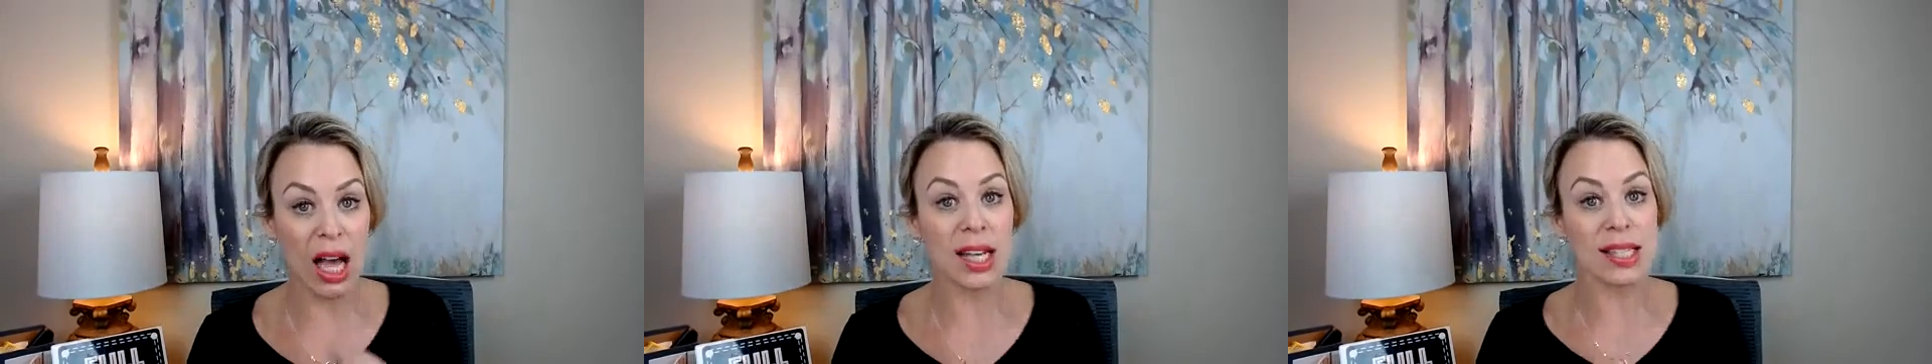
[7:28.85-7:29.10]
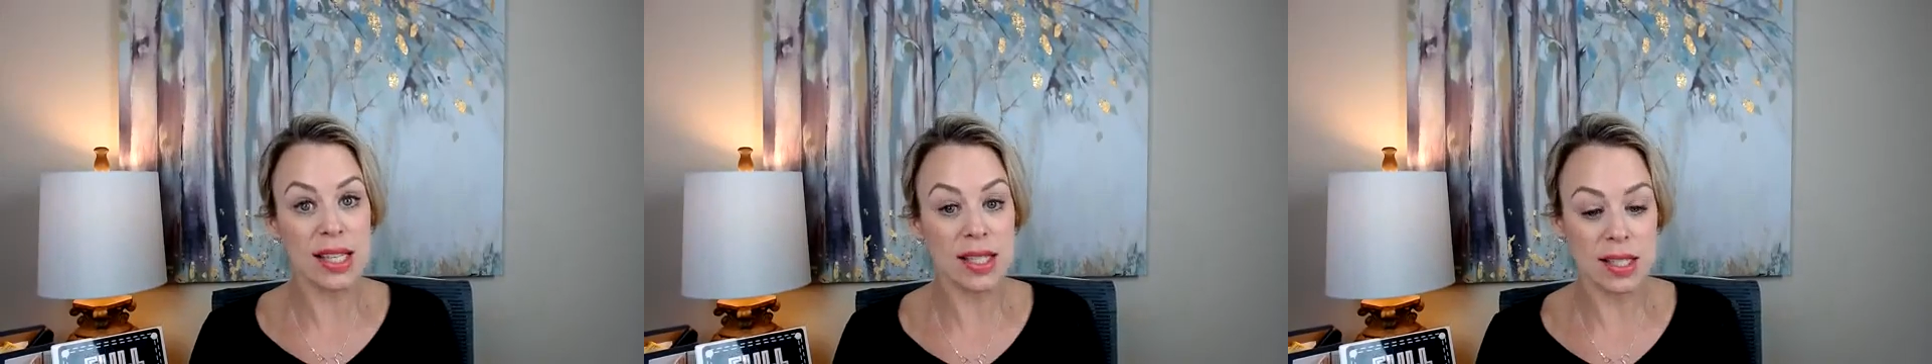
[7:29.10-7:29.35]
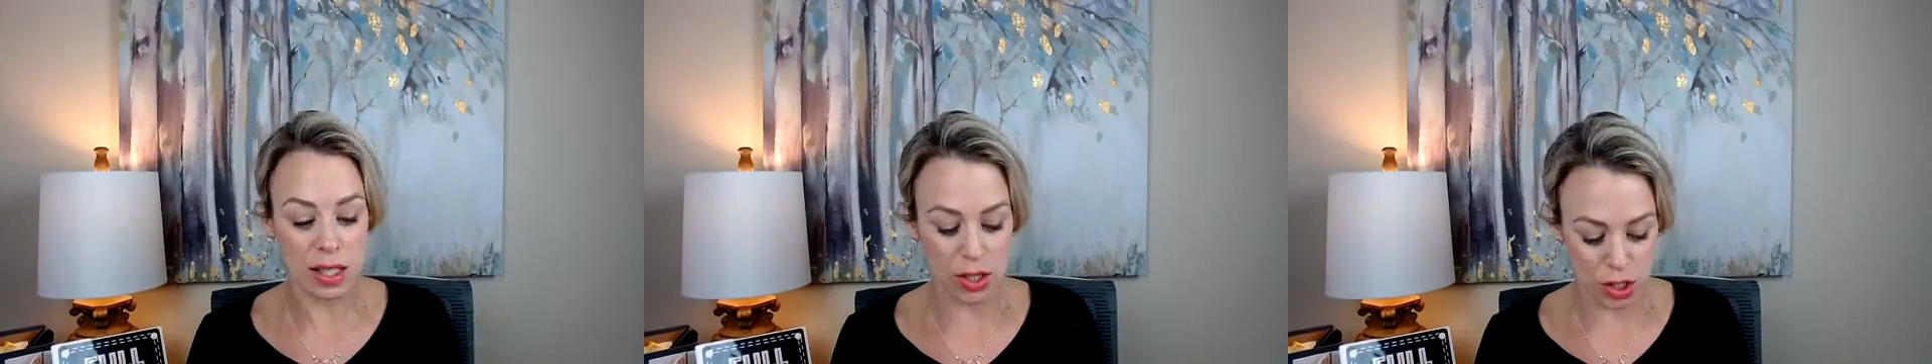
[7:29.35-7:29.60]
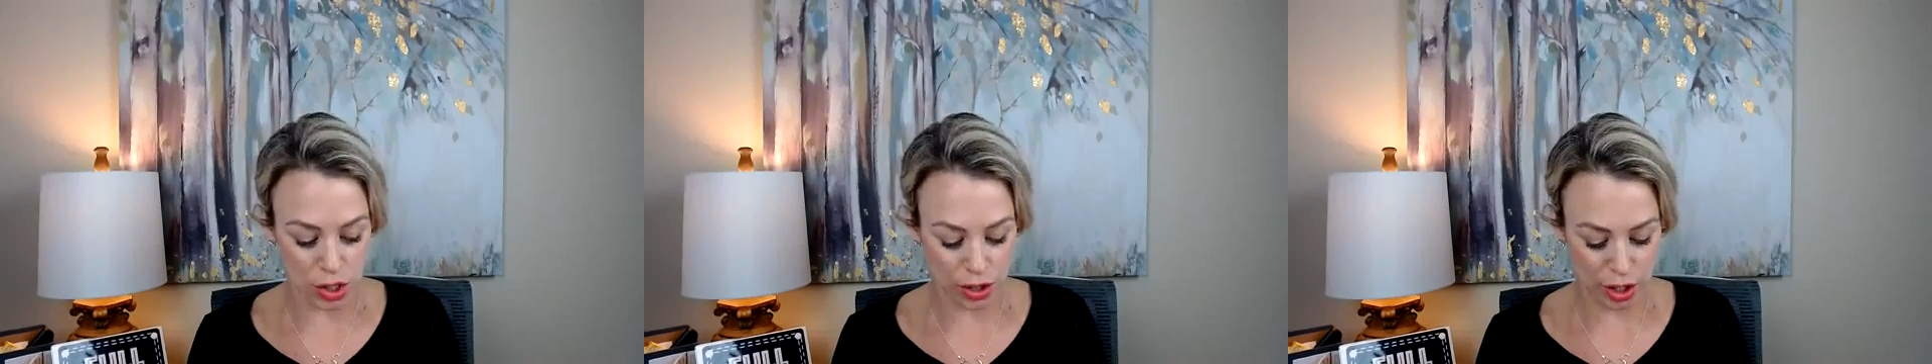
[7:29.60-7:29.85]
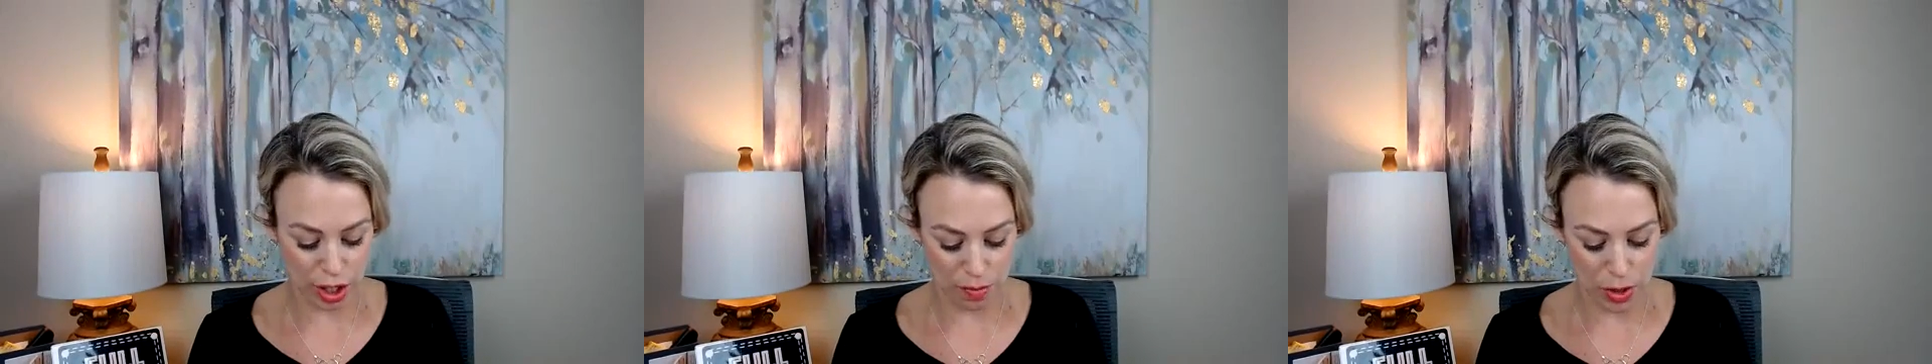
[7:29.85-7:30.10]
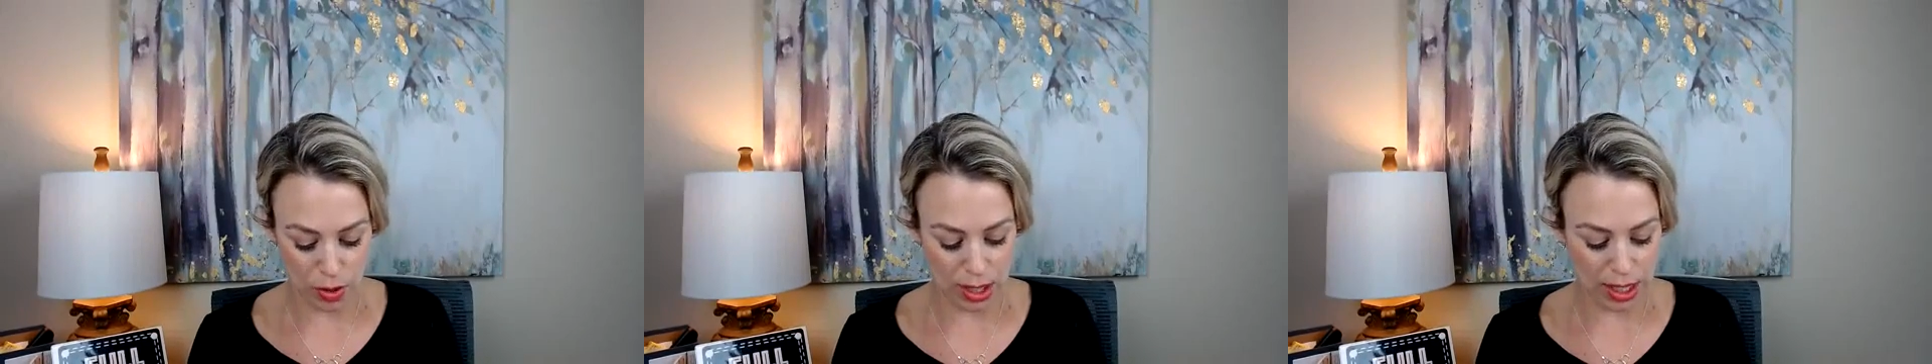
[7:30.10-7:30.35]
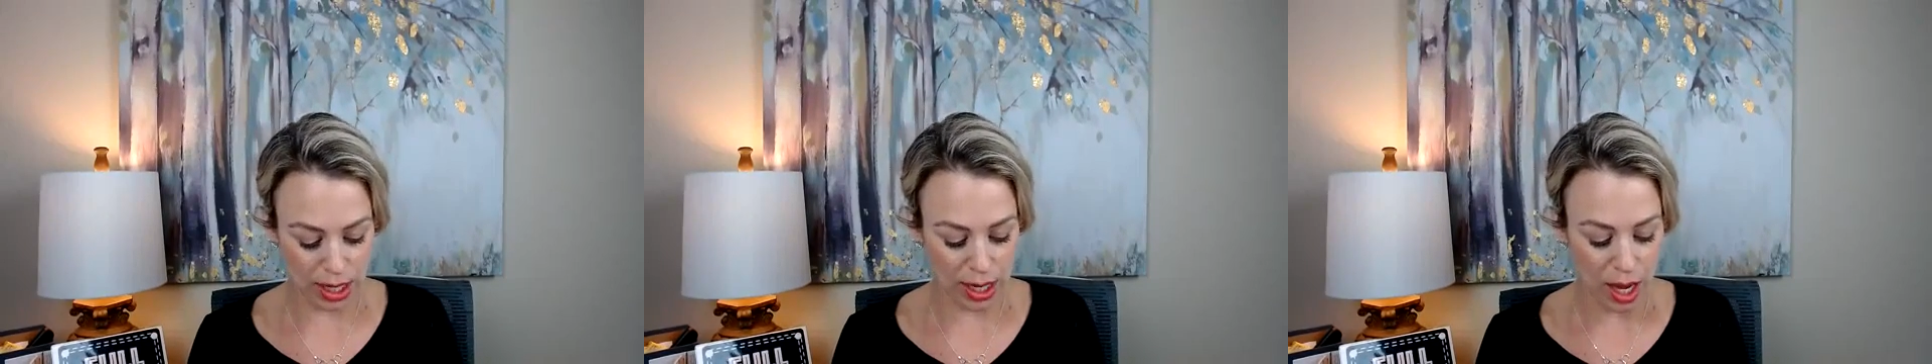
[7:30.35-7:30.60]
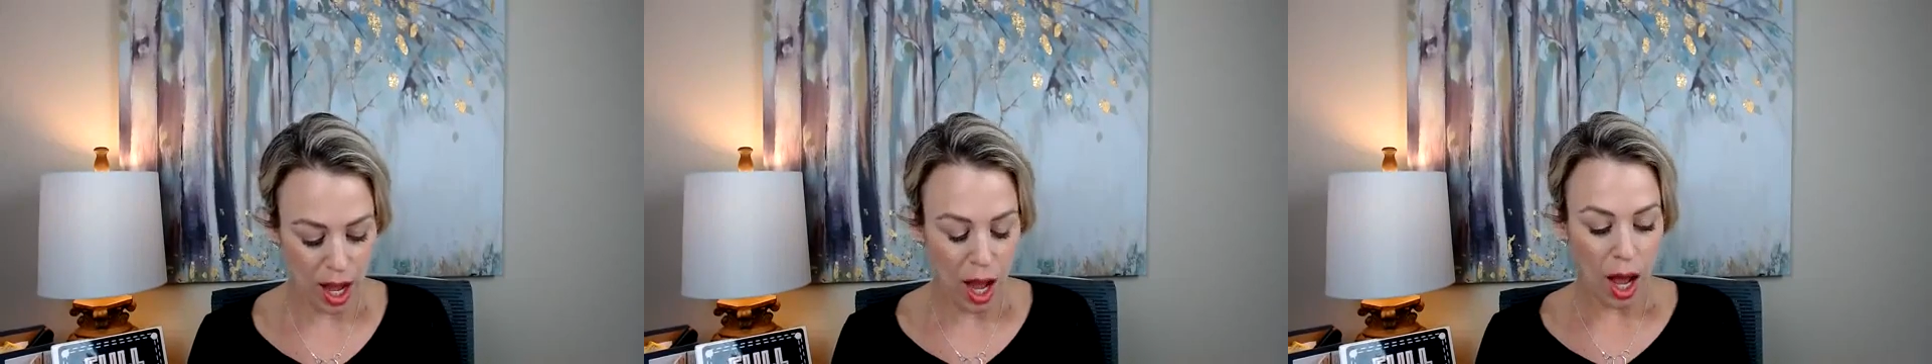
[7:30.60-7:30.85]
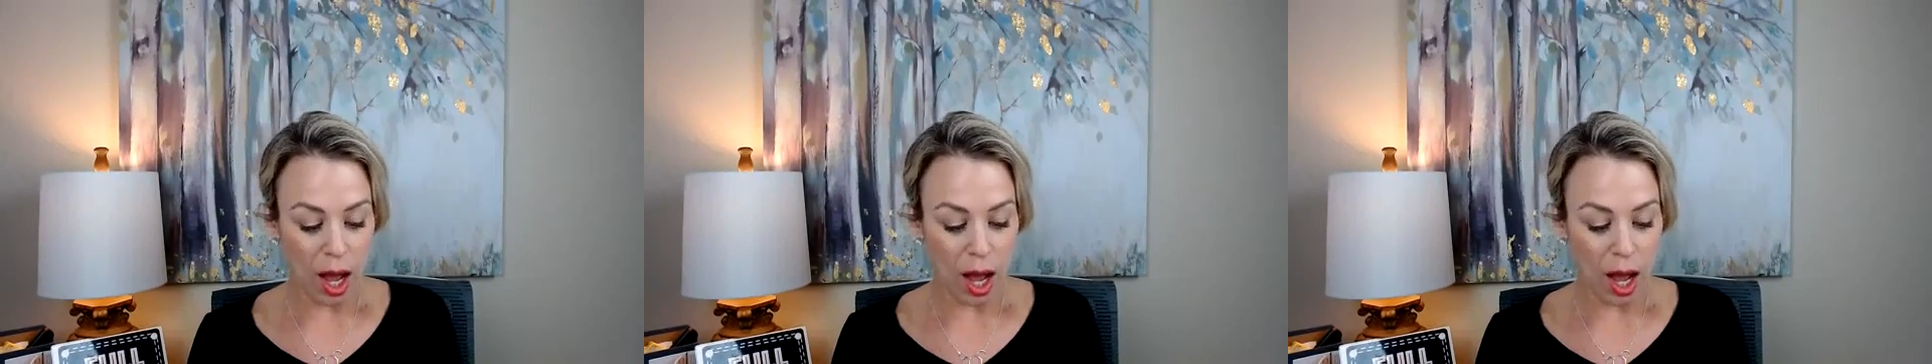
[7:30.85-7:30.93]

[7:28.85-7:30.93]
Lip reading: assistance to the community.